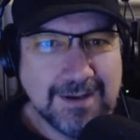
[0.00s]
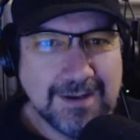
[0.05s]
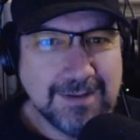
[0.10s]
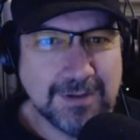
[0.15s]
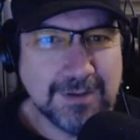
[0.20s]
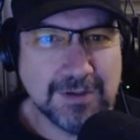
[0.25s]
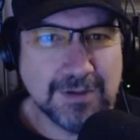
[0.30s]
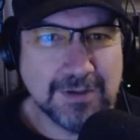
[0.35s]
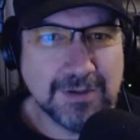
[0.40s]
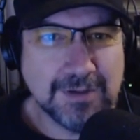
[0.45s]

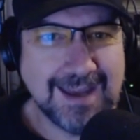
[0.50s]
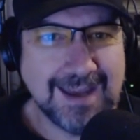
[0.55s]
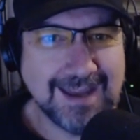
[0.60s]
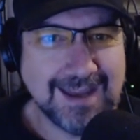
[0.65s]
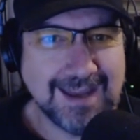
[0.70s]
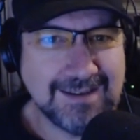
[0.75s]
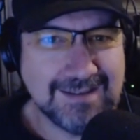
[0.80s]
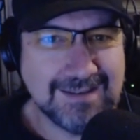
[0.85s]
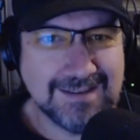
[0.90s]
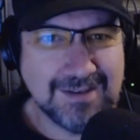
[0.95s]
that she
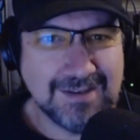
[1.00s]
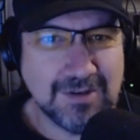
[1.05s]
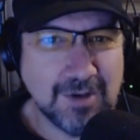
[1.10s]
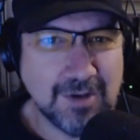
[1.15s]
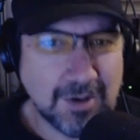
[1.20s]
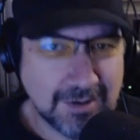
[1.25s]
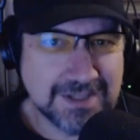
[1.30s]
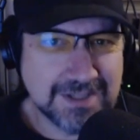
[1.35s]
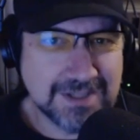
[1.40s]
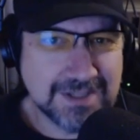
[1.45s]
had
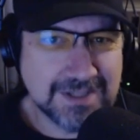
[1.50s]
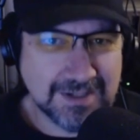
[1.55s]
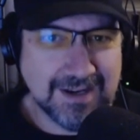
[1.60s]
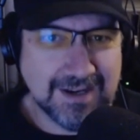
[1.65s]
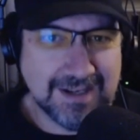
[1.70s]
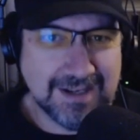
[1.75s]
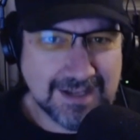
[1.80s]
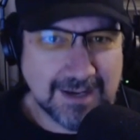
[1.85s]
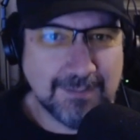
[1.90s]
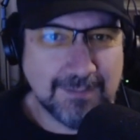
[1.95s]
not
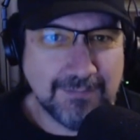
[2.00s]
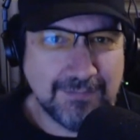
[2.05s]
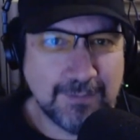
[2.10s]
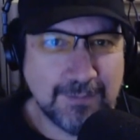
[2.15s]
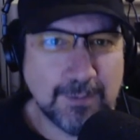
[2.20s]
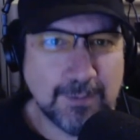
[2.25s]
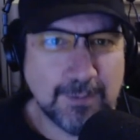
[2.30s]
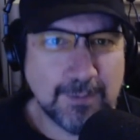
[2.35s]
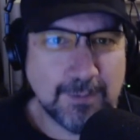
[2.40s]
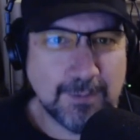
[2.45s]
signed up
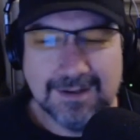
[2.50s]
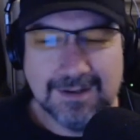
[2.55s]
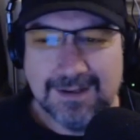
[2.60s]
for,